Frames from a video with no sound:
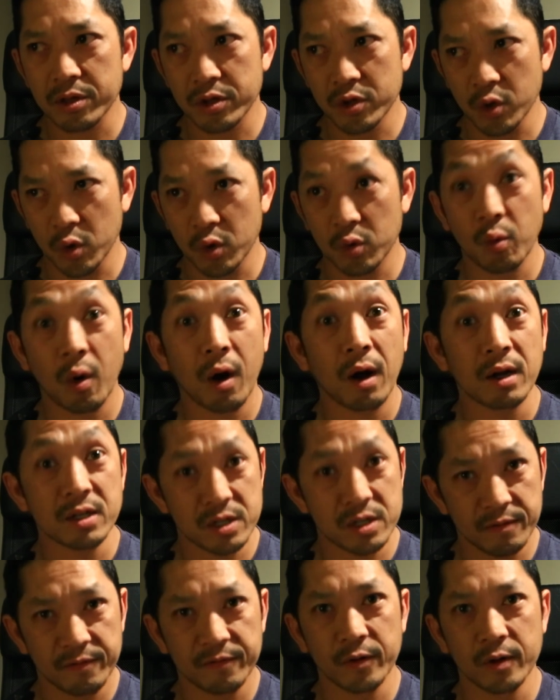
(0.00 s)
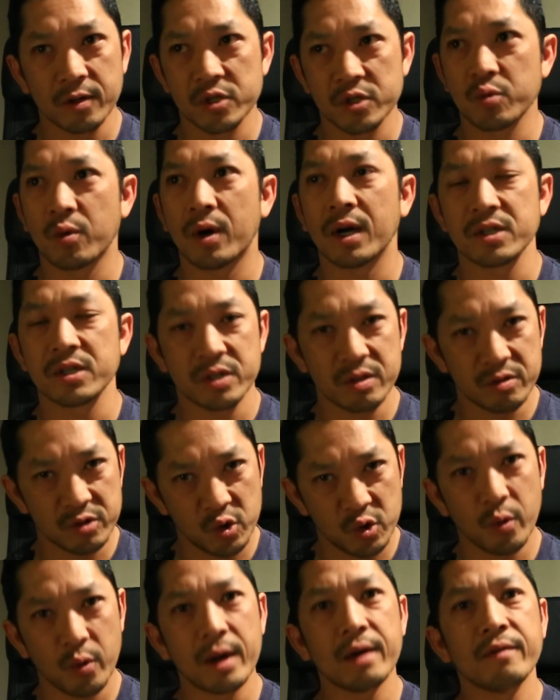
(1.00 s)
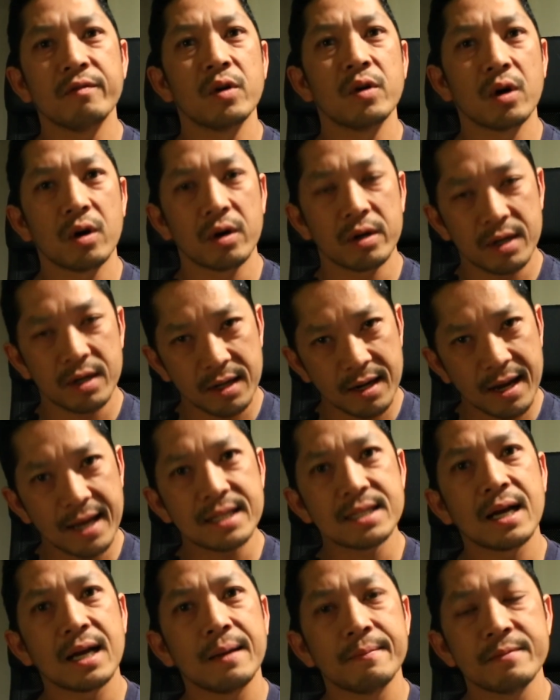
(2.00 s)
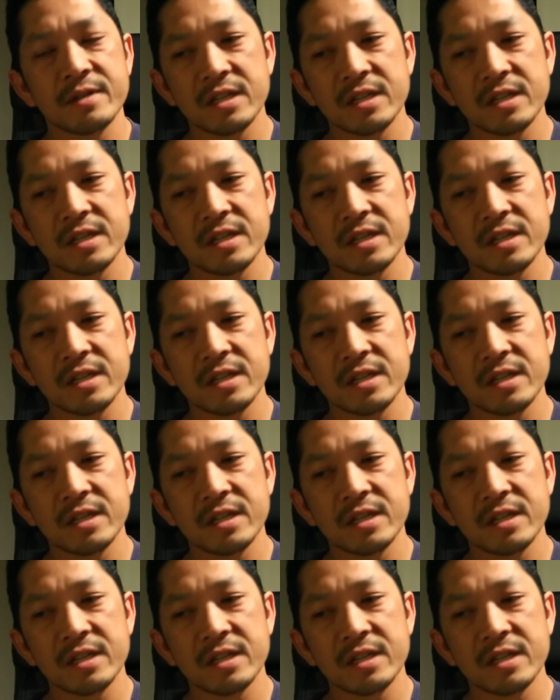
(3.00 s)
third watch, first watch, those graveyard nighttime